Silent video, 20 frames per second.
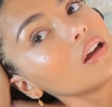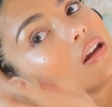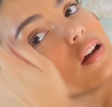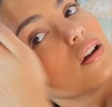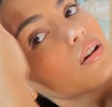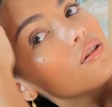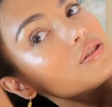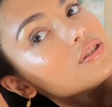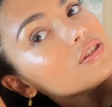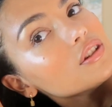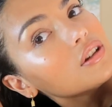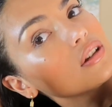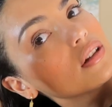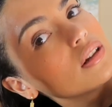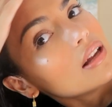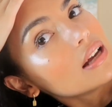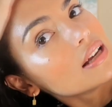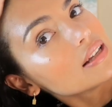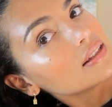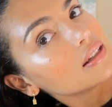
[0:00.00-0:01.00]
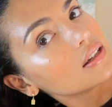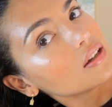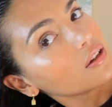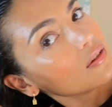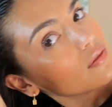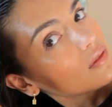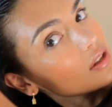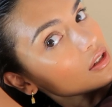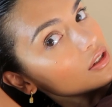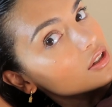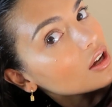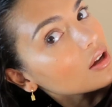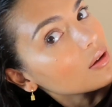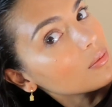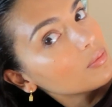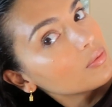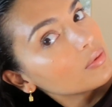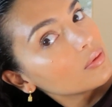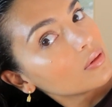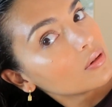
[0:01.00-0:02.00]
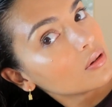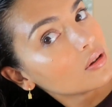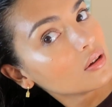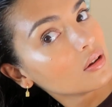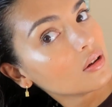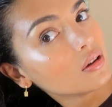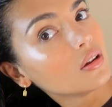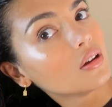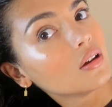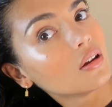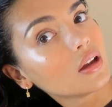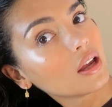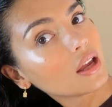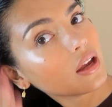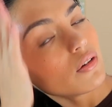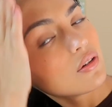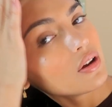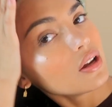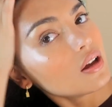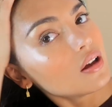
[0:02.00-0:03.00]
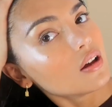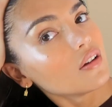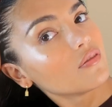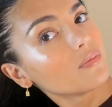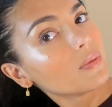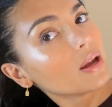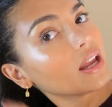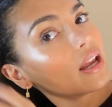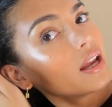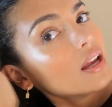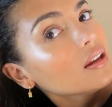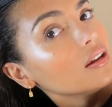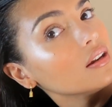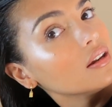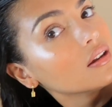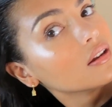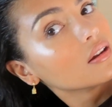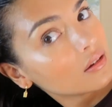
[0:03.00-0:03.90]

and I also glaze it over the top area of my head.